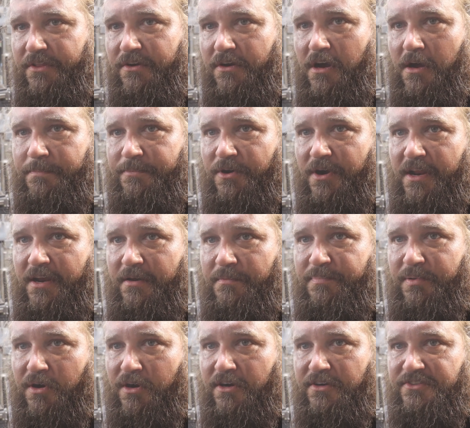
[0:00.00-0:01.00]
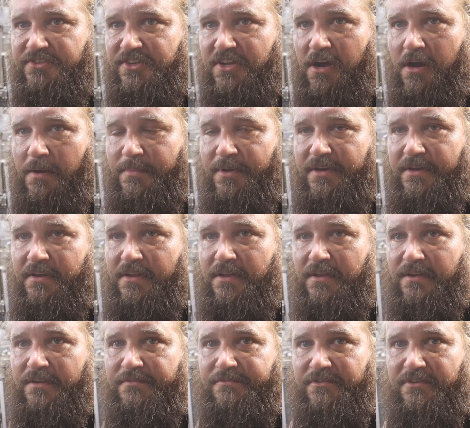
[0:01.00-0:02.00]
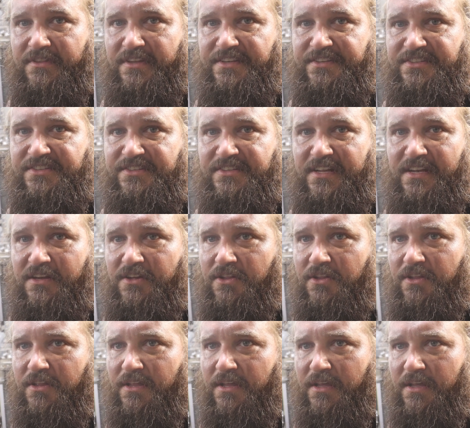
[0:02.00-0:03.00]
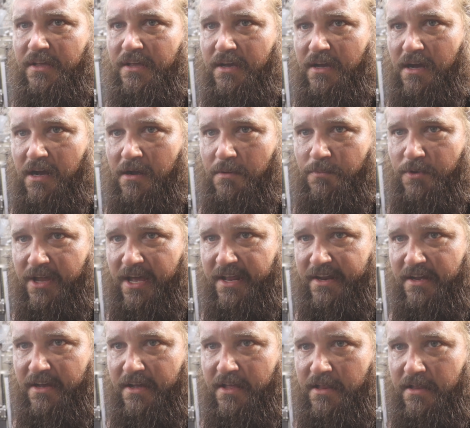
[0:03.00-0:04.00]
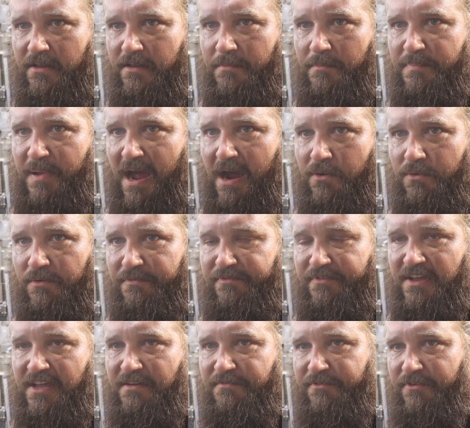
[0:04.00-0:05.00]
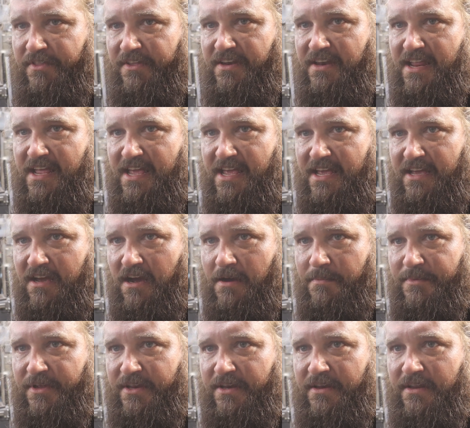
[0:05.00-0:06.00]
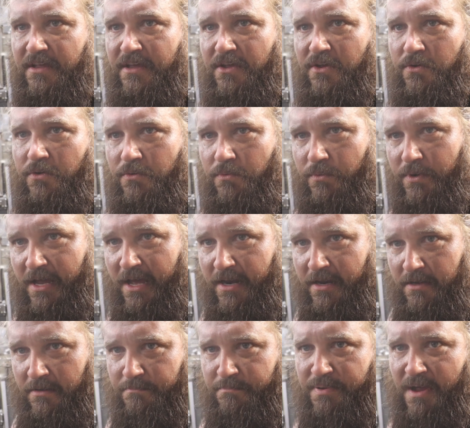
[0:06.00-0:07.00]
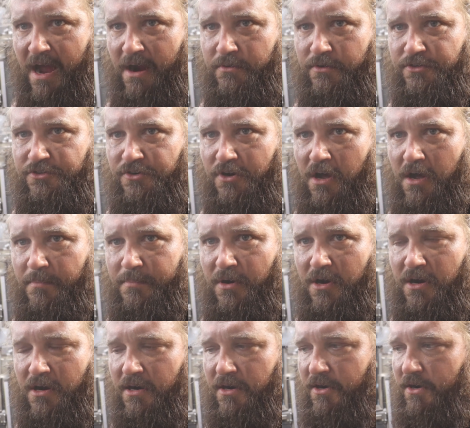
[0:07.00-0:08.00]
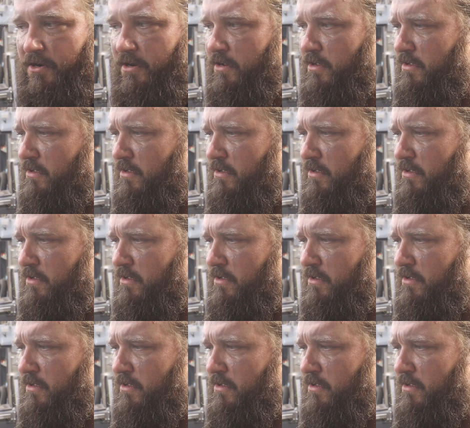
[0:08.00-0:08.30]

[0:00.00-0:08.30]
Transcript: other upgraded parts coming for this still. We got a power feed for the knee coming. We got a power draw bar.